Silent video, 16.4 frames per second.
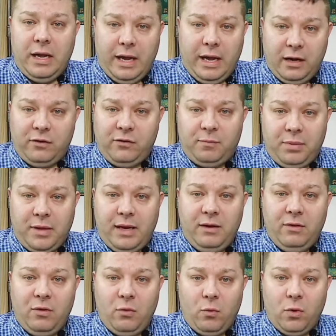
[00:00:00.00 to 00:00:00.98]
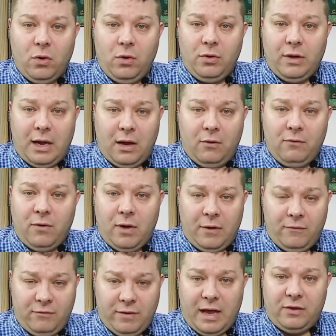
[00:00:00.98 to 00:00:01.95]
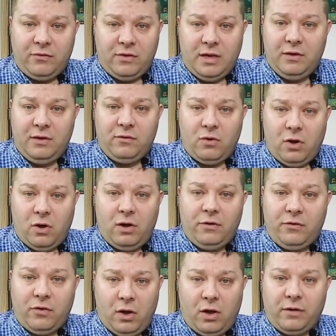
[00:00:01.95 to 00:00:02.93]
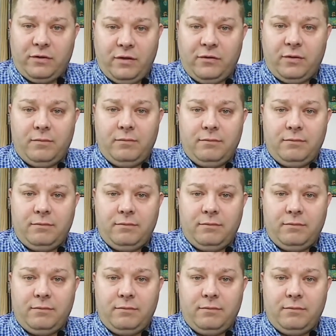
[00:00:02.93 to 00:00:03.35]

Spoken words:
and explain to the world how vaccines cause autism.